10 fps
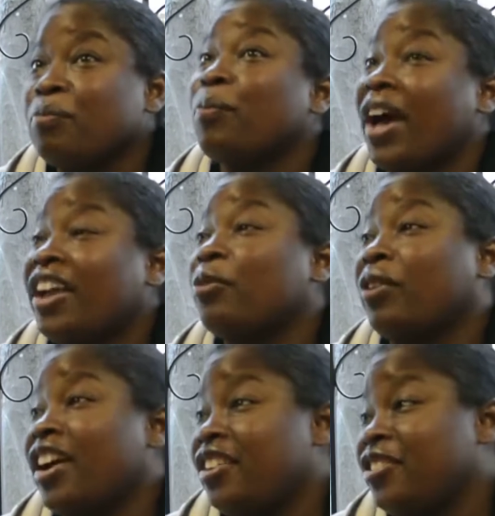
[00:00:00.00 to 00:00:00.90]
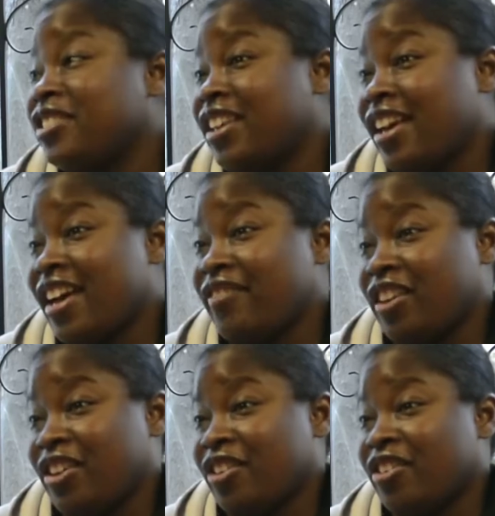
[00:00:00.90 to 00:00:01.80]
bike riders they have
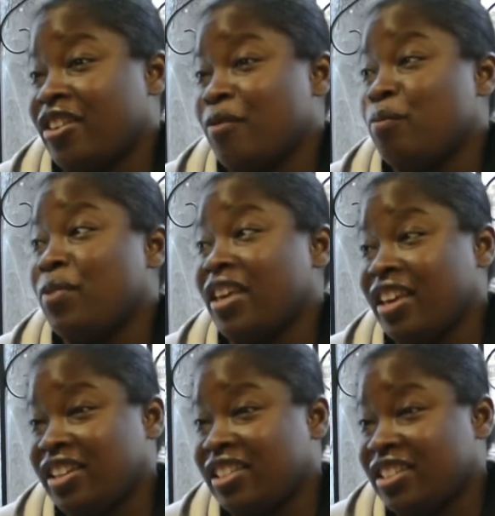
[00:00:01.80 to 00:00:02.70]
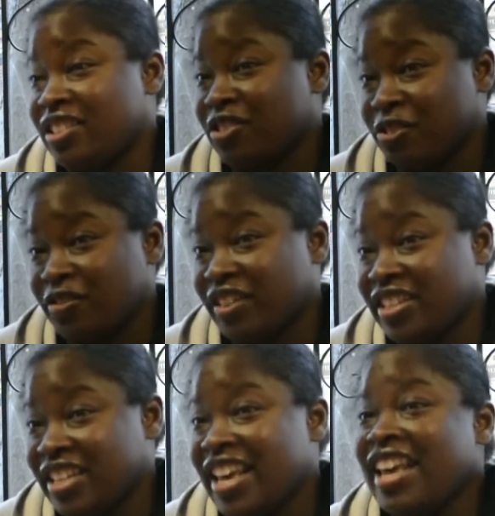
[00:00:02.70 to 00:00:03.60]
here a big disservice